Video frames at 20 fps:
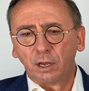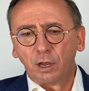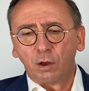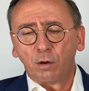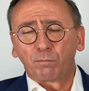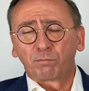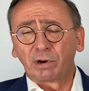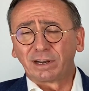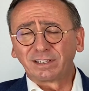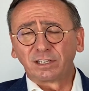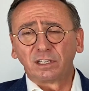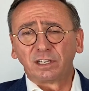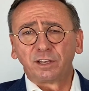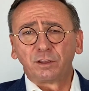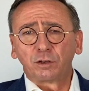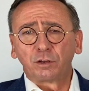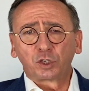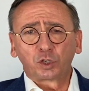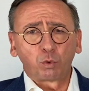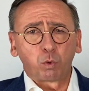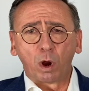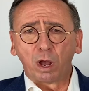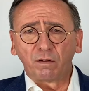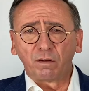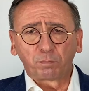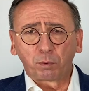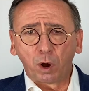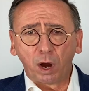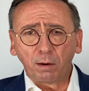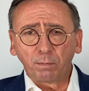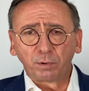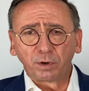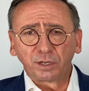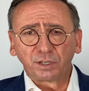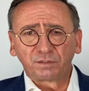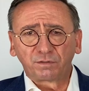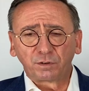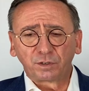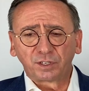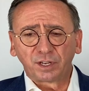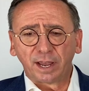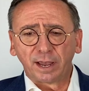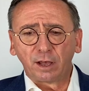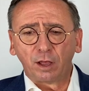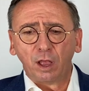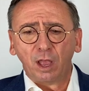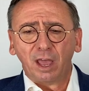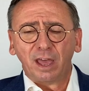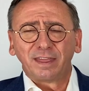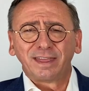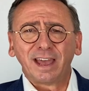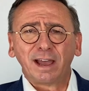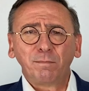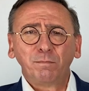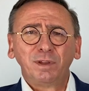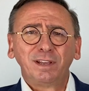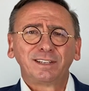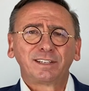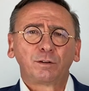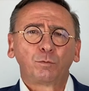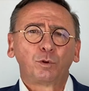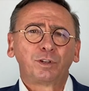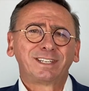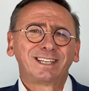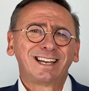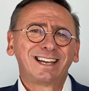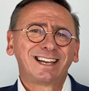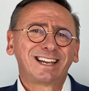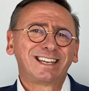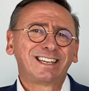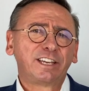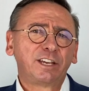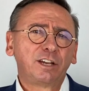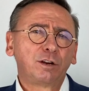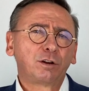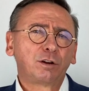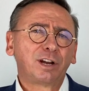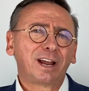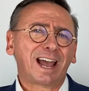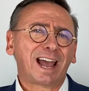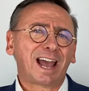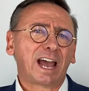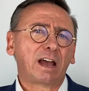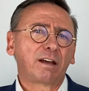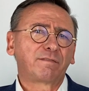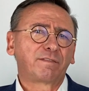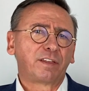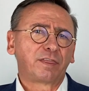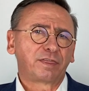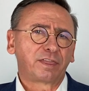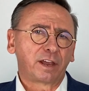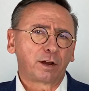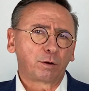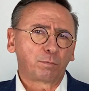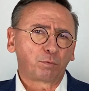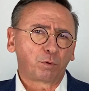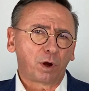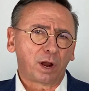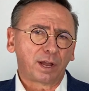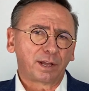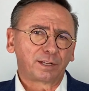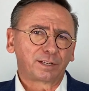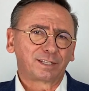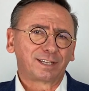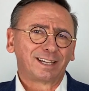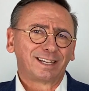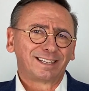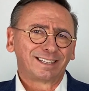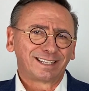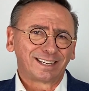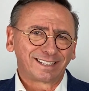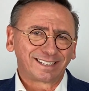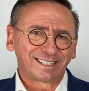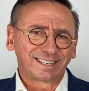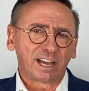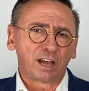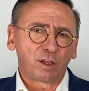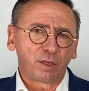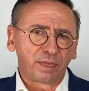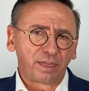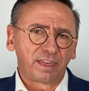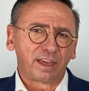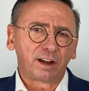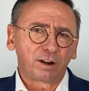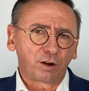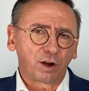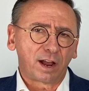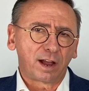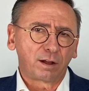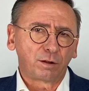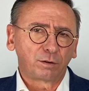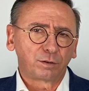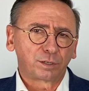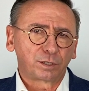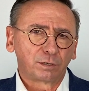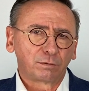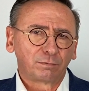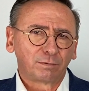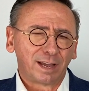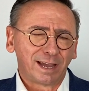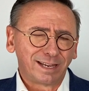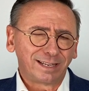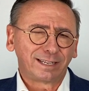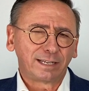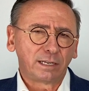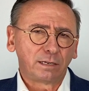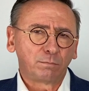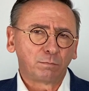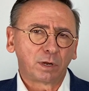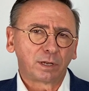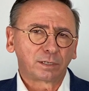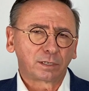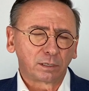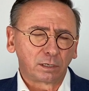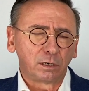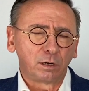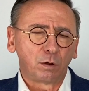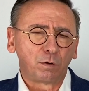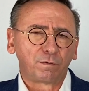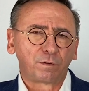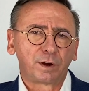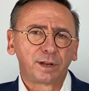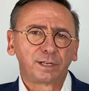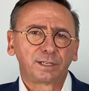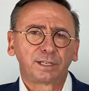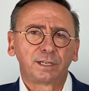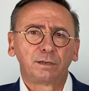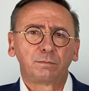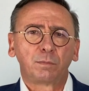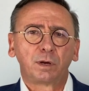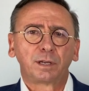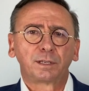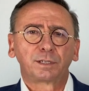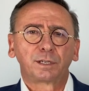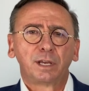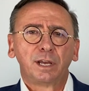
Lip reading: Presently, there's 12 properties for sale. That means it would take a year and a half at their price to sell their house. 18 months, a little over 18 months.